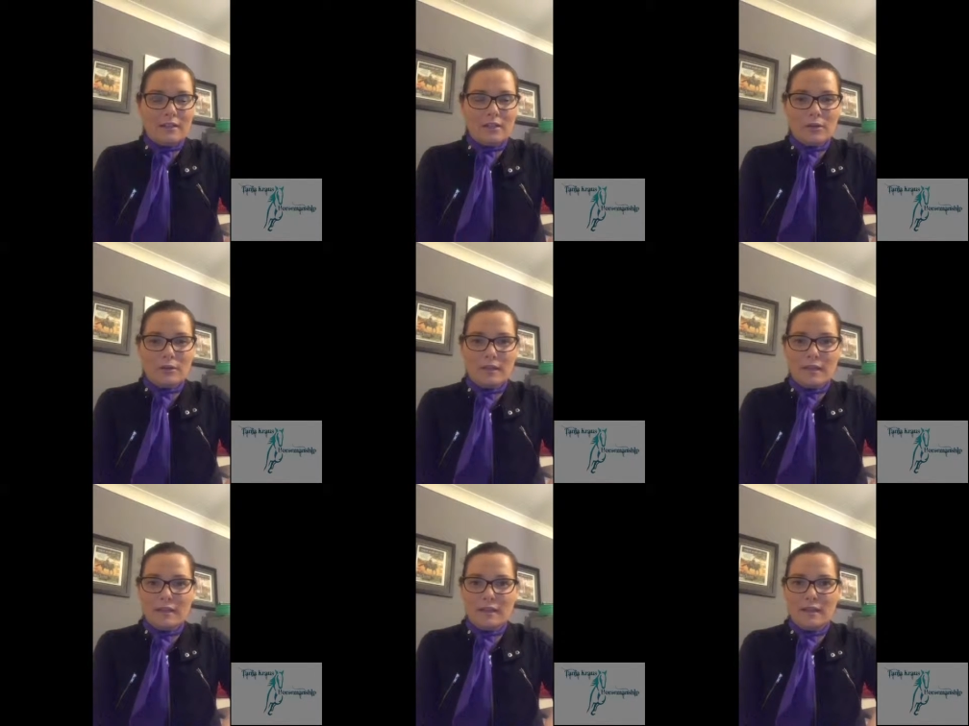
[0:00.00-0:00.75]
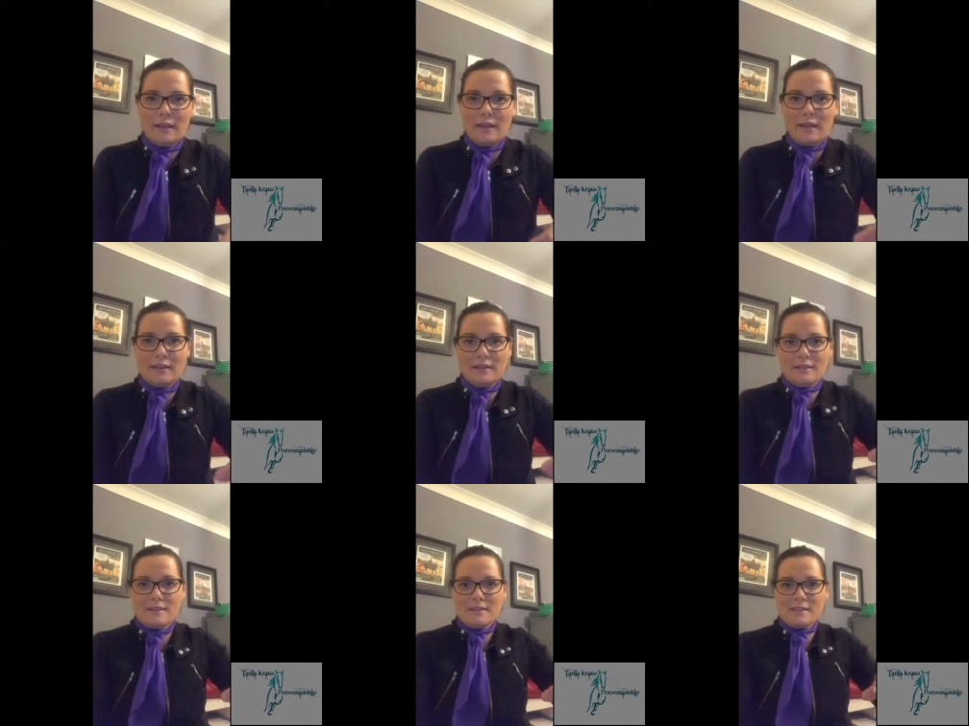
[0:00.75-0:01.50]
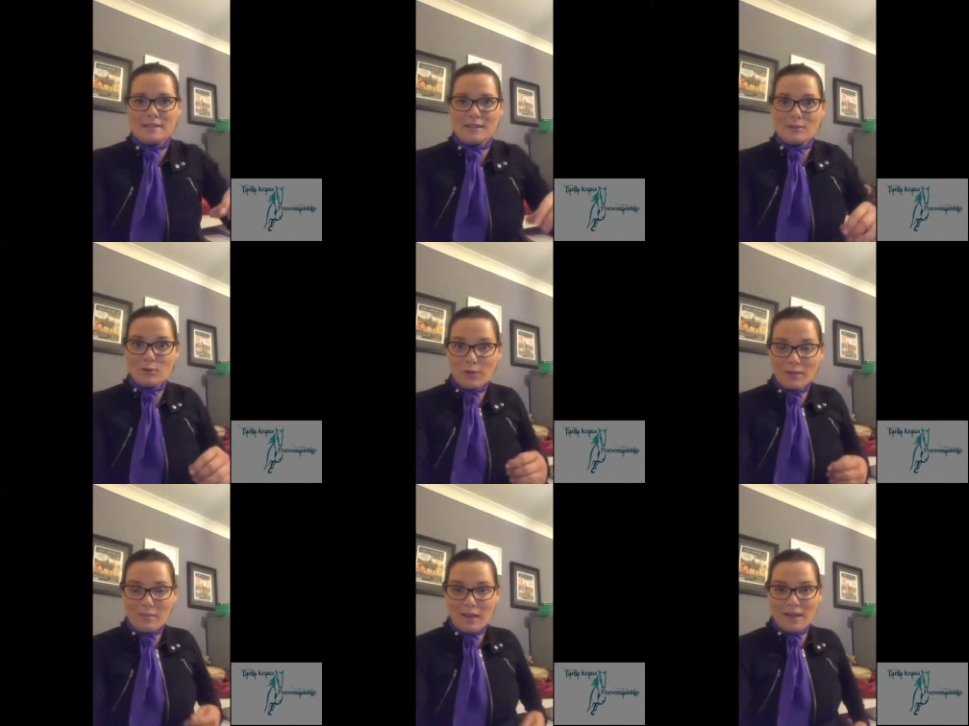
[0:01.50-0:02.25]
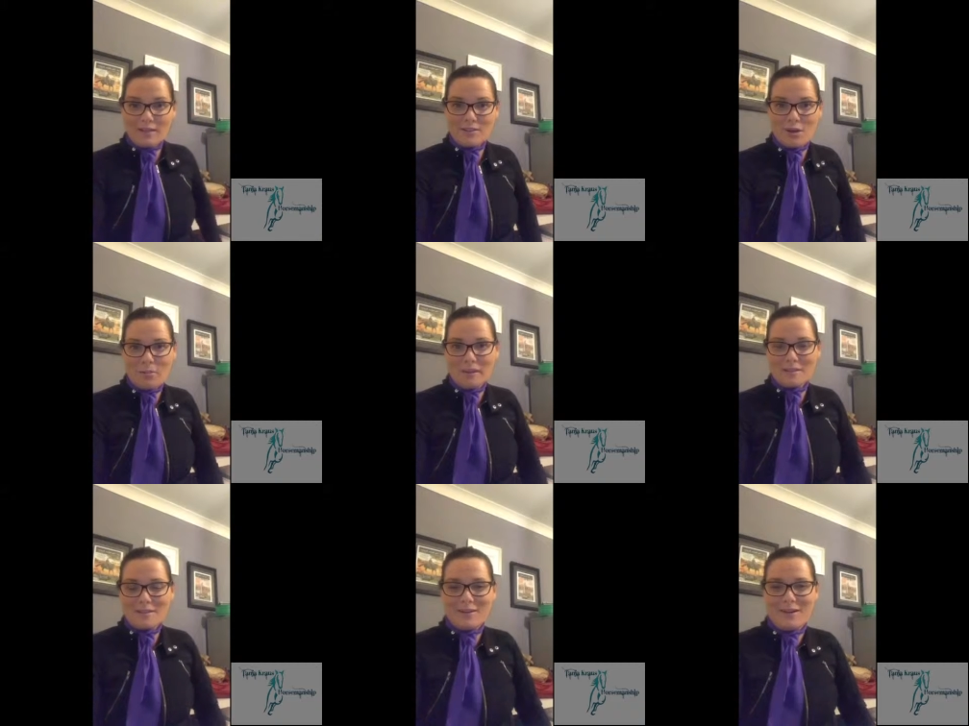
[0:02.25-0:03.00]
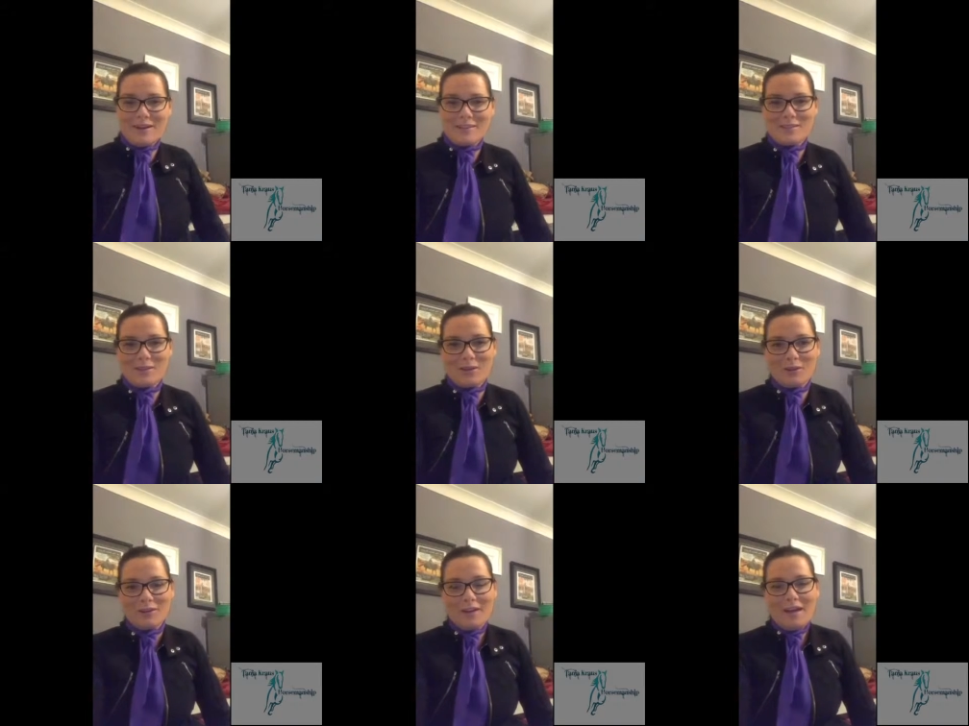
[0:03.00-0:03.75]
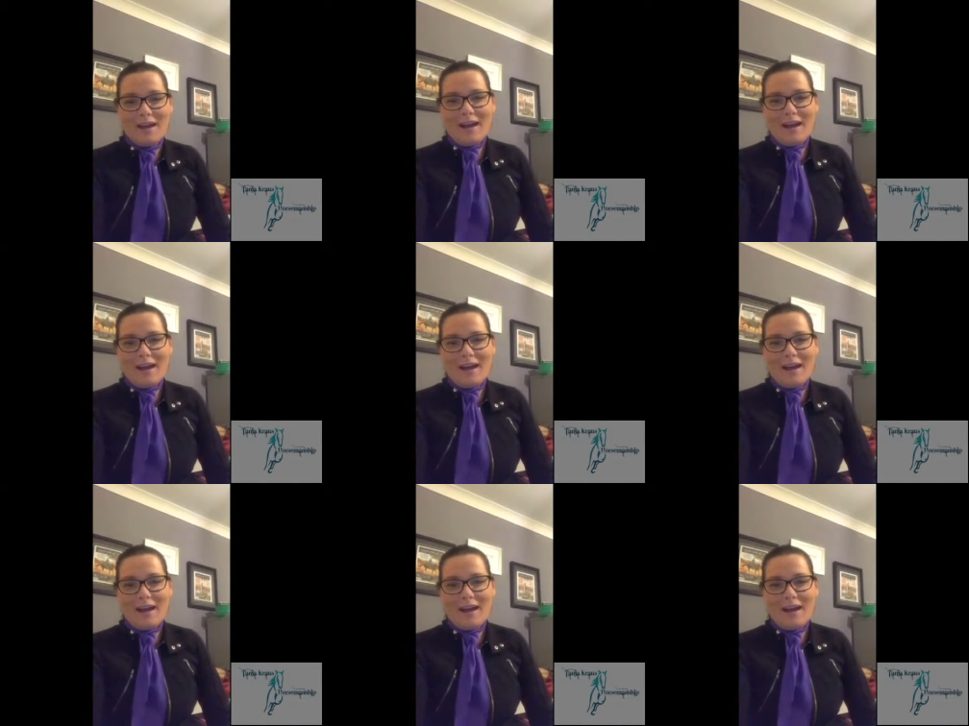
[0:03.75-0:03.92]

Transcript: go ahead and start talking about our topic tonight. So